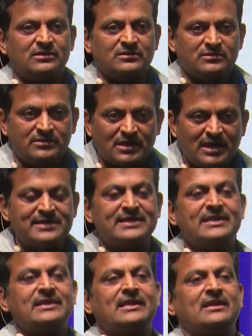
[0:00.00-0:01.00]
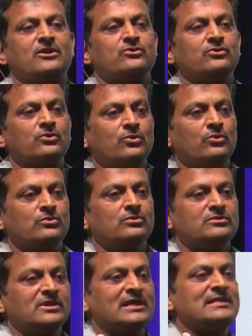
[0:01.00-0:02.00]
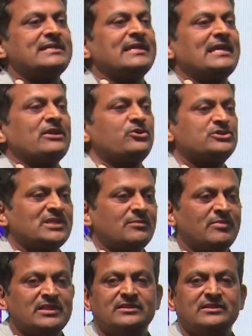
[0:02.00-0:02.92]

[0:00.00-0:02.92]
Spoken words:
the country cannot grow, the country cannot stable,